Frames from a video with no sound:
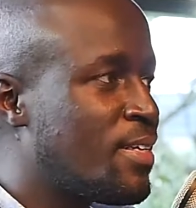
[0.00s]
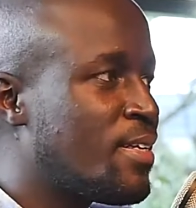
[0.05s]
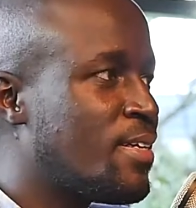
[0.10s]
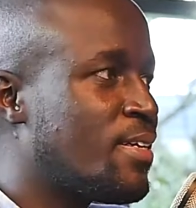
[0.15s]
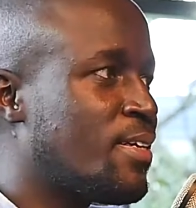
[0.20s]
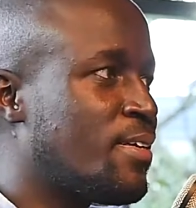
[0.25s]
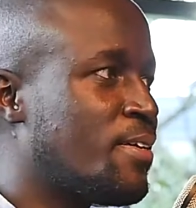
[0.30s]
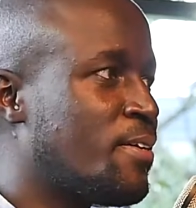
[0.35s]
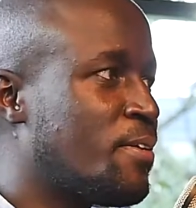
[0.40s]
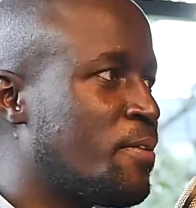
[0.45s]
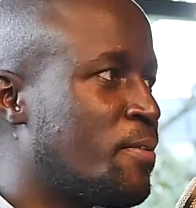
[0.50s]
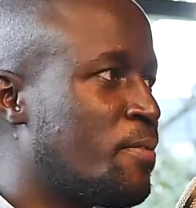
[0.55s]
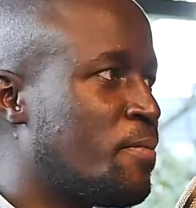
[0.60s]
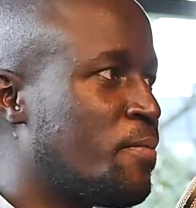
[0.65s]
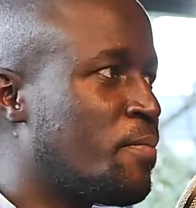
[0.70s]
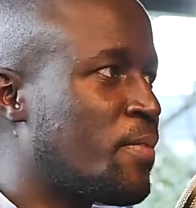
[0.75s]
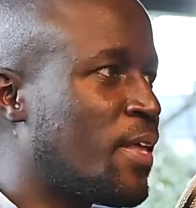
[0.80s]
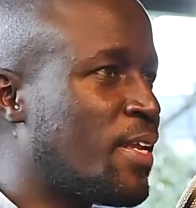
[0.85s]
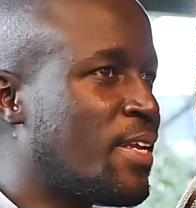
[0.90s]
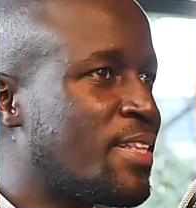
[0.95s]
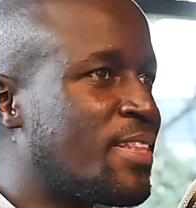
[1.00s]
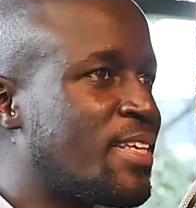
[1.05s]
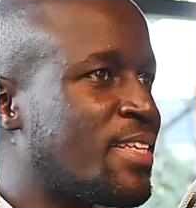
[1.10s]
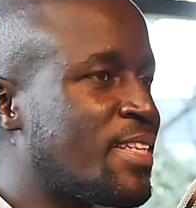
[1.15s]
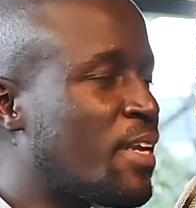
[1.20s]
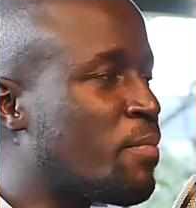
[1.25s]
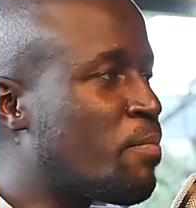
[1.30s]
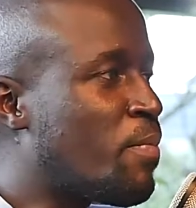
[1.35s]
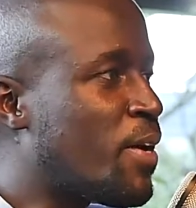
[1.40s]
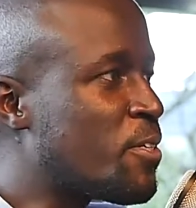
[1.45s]
And I think
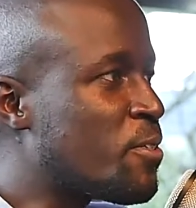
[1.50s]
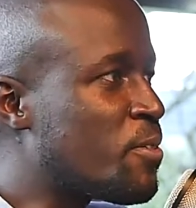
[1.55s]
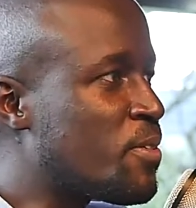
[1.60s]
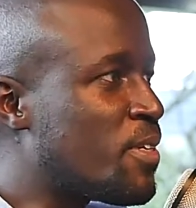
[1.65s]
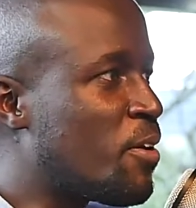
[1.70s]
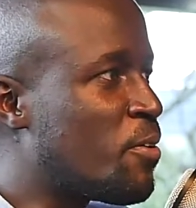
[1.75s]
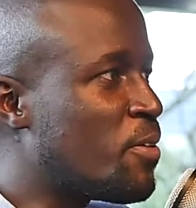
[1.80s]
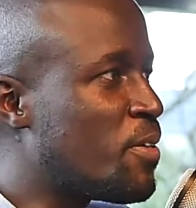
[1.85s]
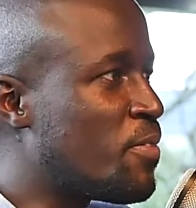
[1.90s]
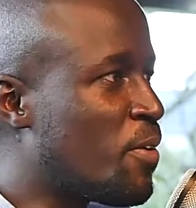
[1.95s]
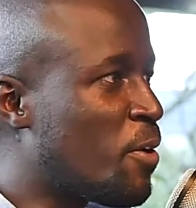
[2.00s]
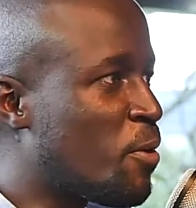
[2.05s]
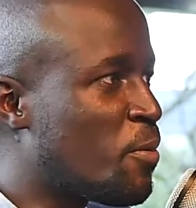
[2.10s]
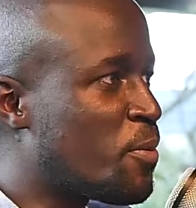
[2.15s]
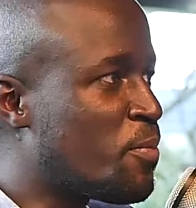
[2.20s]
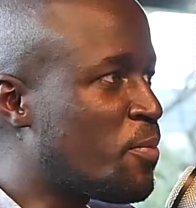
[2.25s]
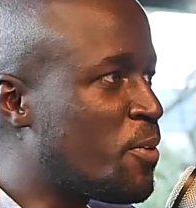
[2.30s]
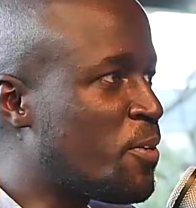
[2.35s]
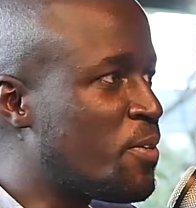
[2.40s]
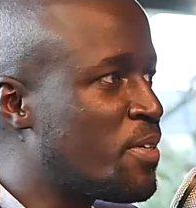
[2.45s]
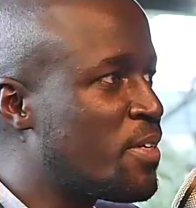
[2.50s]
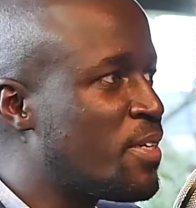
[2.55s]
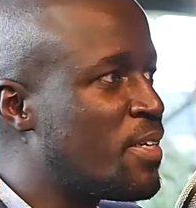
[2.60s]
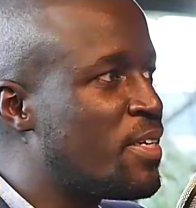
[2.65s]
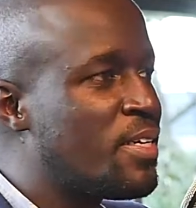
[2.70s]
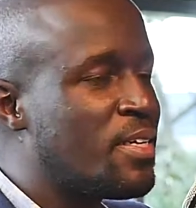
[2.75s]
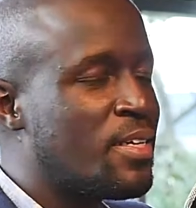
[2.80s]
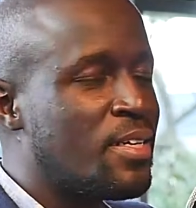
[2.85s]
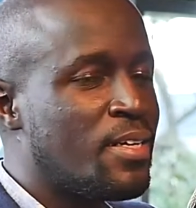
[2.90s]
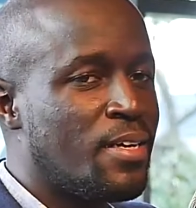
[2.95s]
that passion now developed more
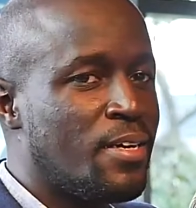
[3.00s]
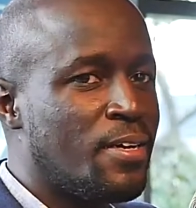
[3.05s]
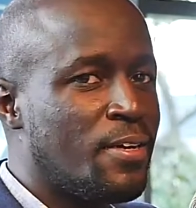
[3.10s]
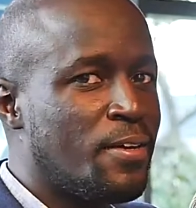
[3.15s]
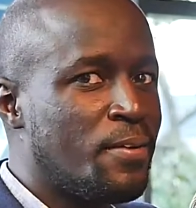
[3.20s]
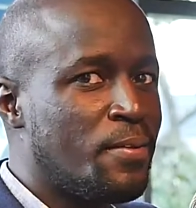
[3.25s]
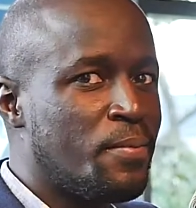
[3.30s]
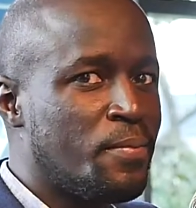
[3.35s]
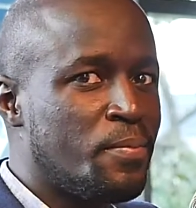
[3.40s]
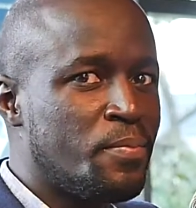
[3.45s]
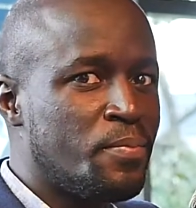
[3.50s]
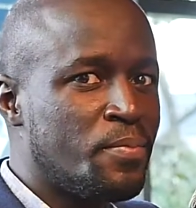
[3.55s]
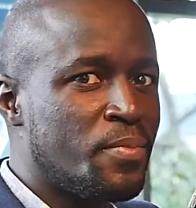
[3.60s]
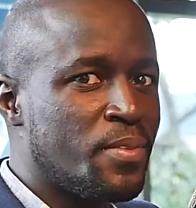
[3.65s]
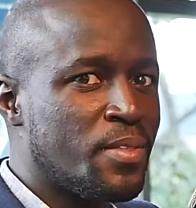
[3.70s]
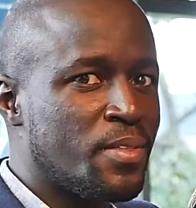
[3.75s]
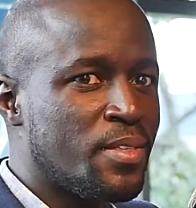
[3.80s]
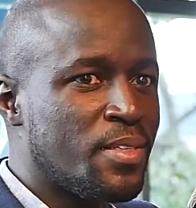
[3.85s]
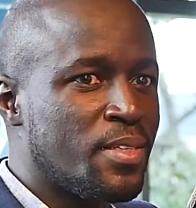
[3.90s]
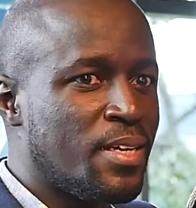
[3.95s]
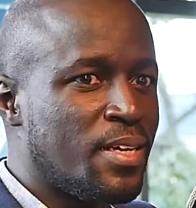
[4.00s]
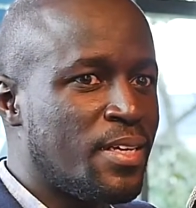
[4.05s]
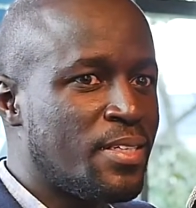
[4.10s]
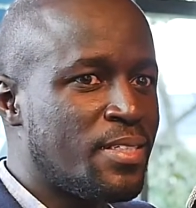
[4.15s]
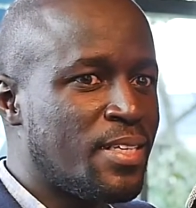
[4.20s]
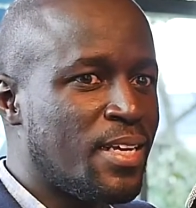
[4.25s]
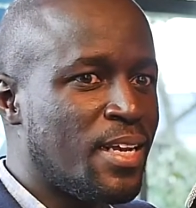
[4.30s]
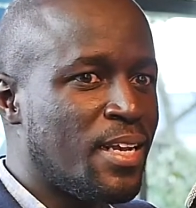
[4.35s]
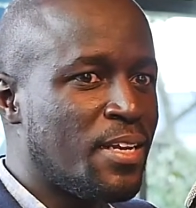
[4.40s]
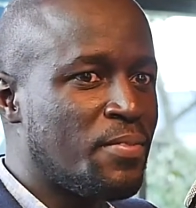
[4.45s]

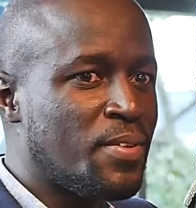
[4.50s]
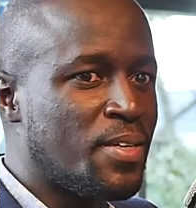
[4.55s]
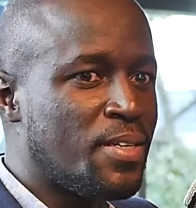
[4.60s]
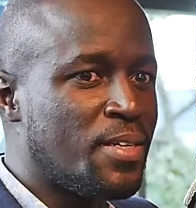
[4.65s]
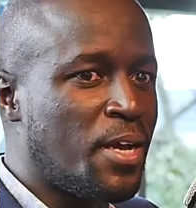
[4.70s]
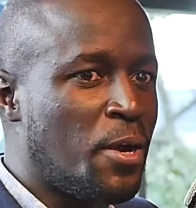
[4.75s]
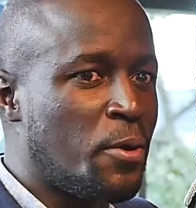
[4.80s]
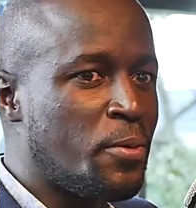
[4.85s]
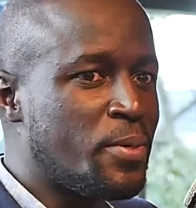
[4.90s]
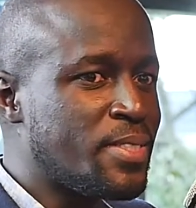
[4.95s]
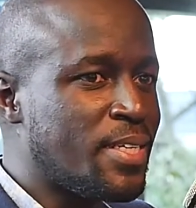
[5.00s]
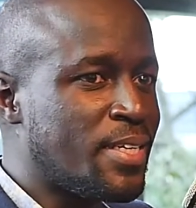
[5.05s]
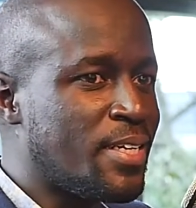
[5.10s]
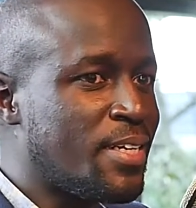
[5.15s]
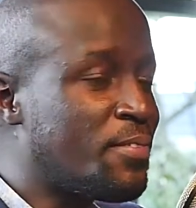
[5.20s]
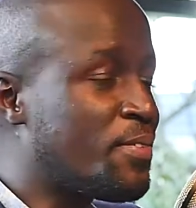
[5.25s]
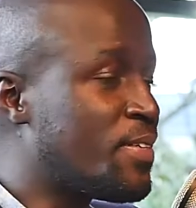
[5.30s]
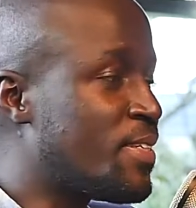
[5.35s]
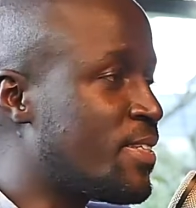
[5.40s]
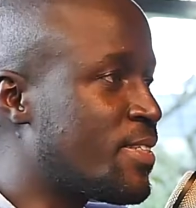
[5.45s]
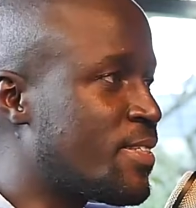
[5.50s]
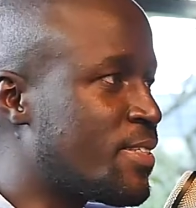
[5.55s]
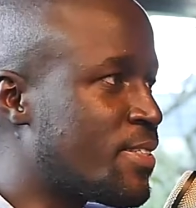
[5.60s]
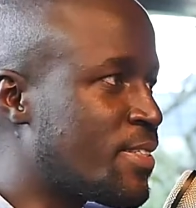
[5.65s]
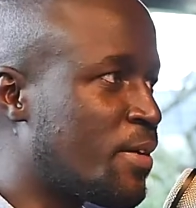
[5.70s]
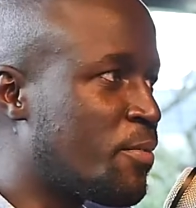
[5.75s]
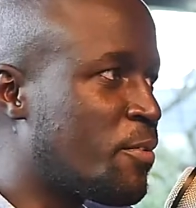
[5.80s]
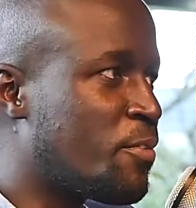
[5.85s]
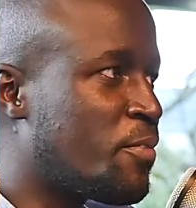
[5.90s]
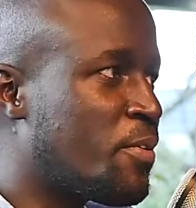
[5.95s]
until even now we started even teaching some of